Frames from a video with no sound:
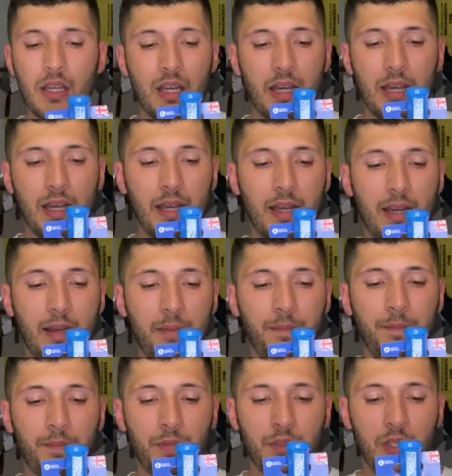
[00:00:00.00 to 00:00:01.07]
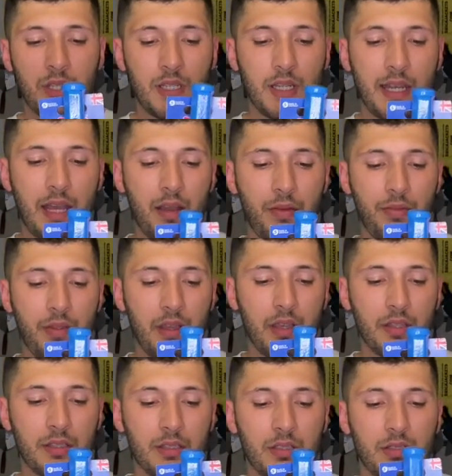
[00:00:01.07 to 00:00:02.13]
um, chiseling out
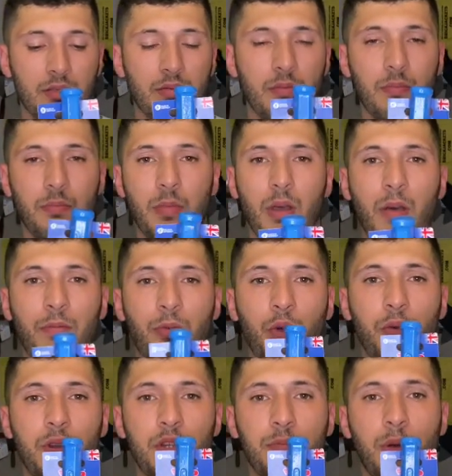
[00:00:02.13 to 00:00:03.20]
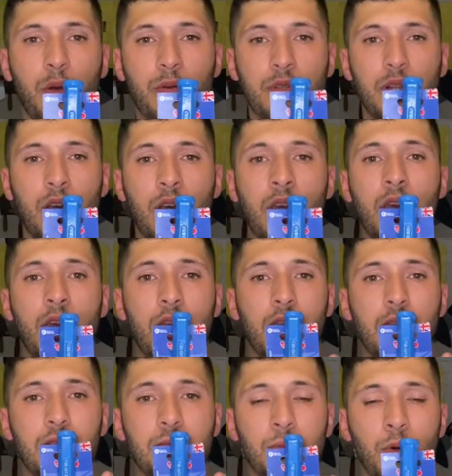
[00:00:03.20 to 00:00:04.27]
things. But a 4 inch bolster
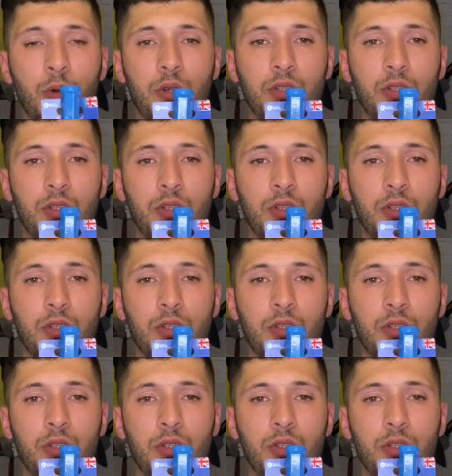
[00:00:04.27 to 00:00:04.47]
is more than